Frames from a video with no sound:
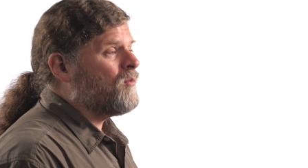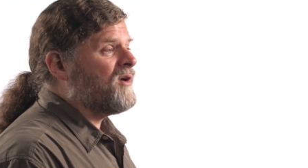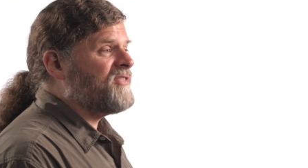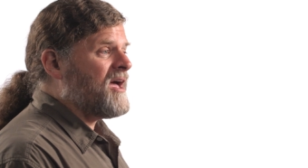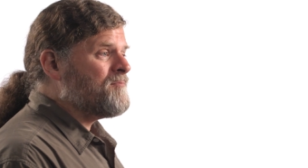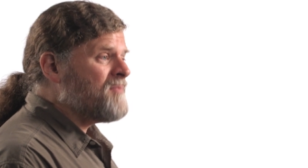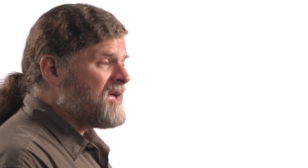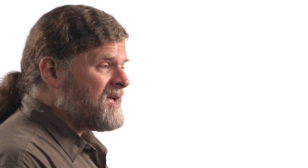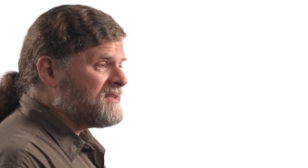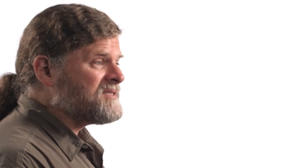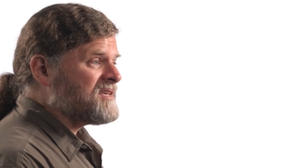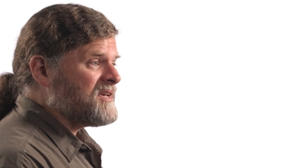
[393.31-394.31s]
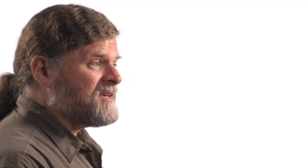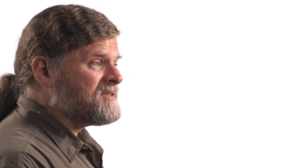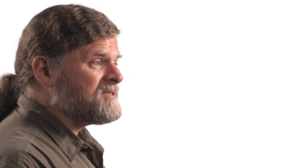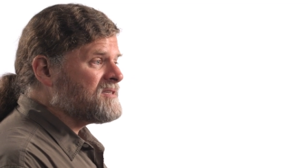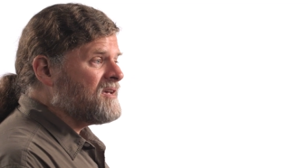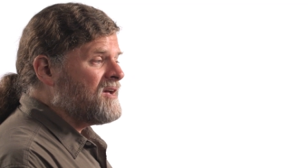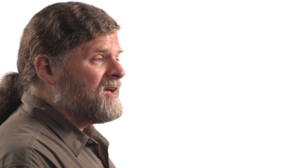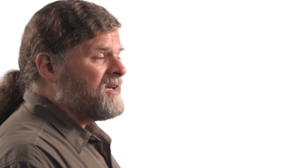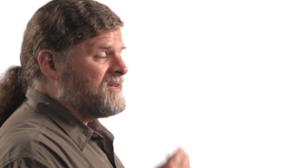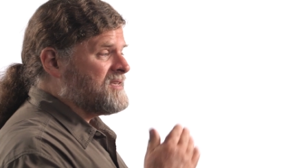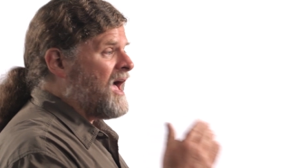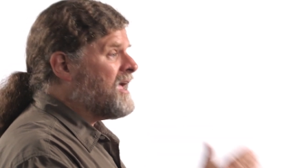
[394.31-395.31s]
What that means is,
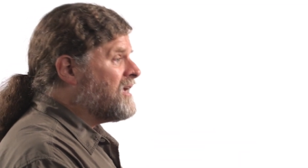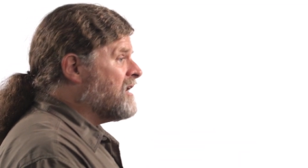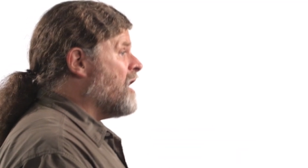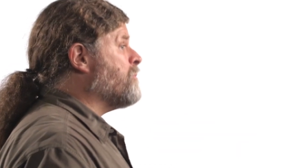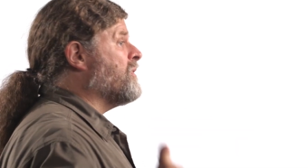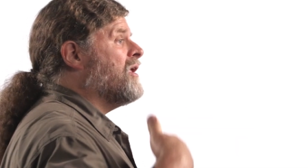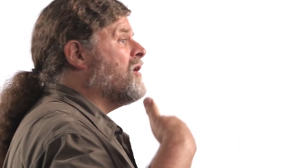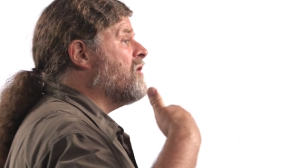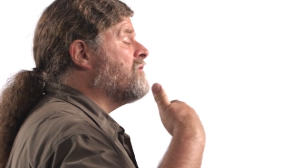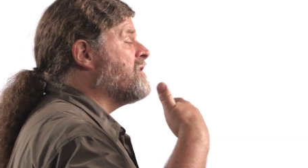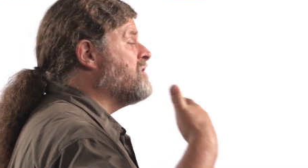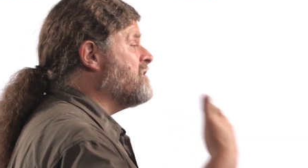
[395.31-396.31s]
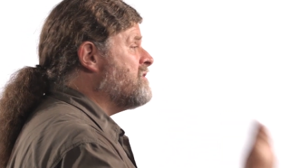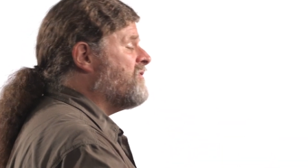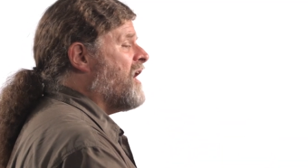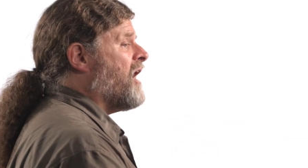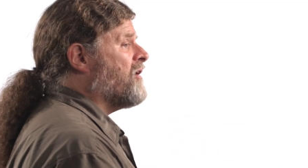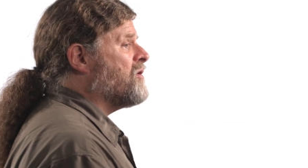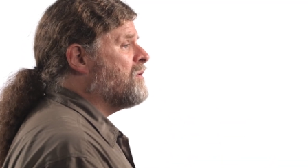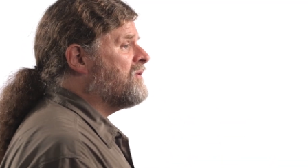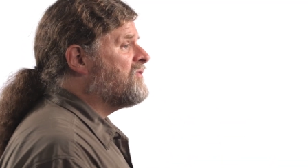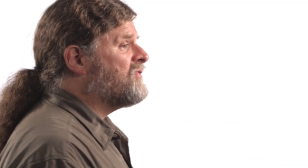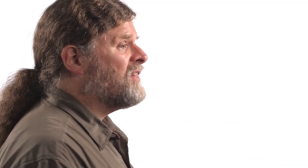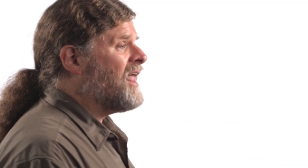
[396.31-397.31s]
is I could upload the new value
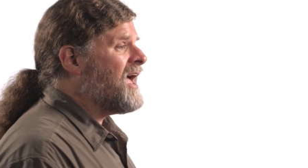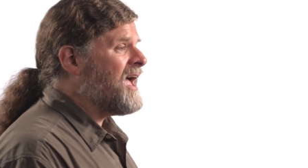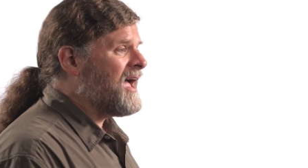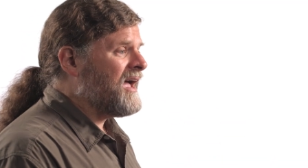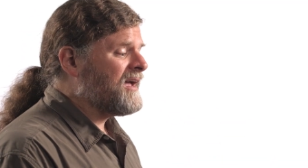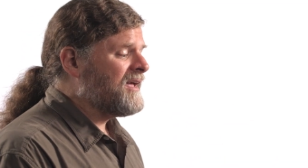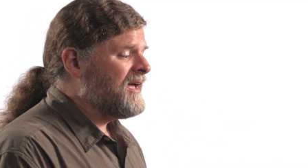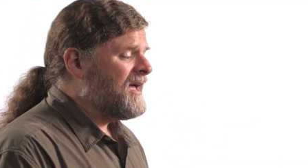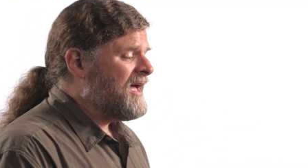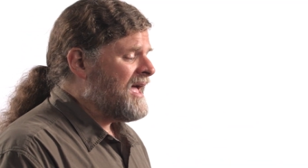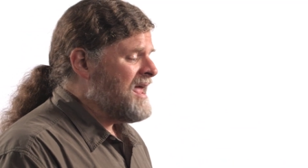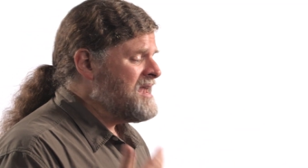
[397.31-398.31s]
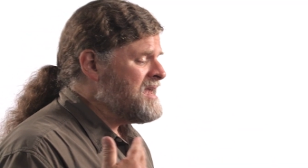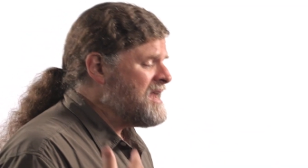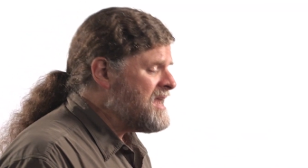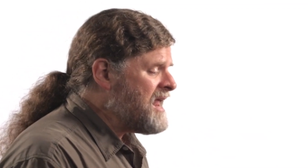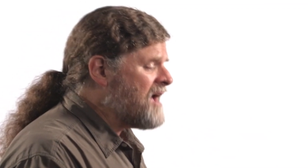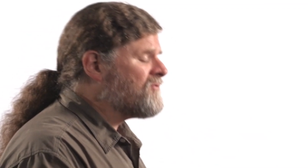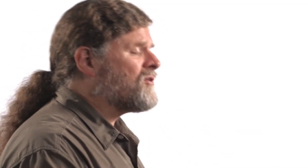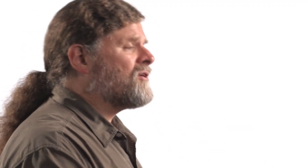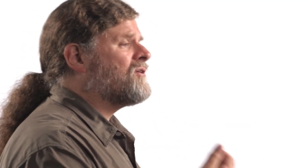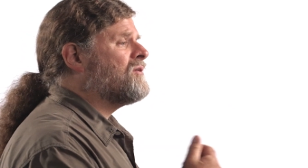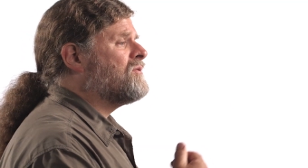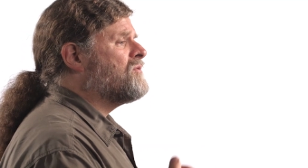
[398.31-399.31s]
of flag and
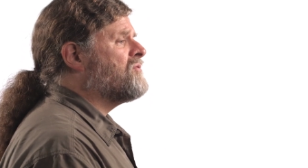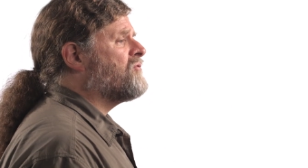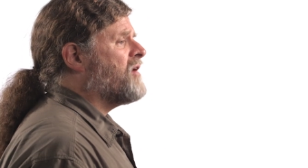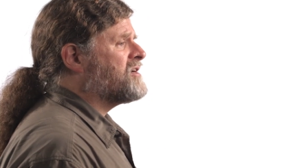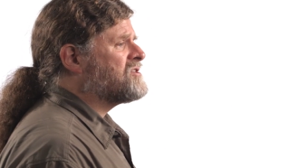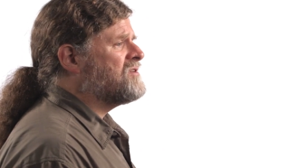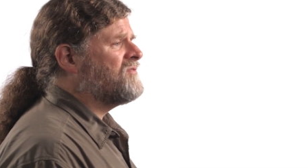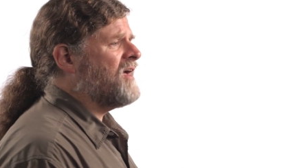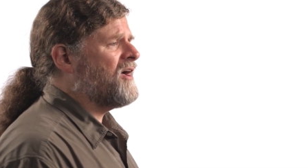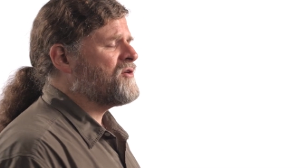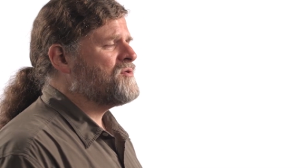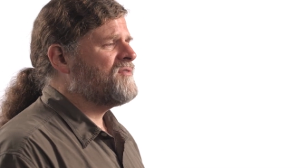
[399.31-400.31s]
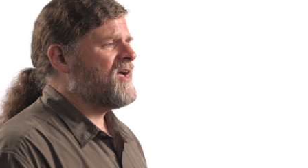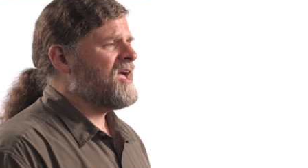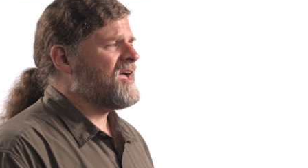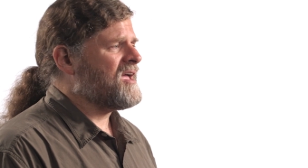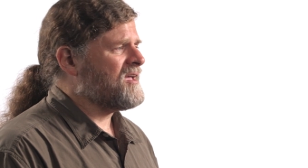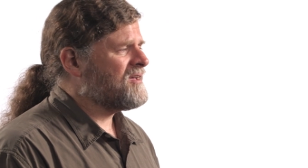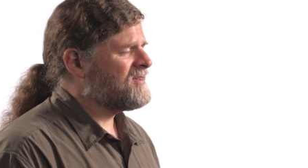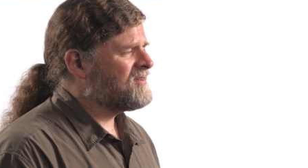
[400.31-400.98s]
never refresh the value of A.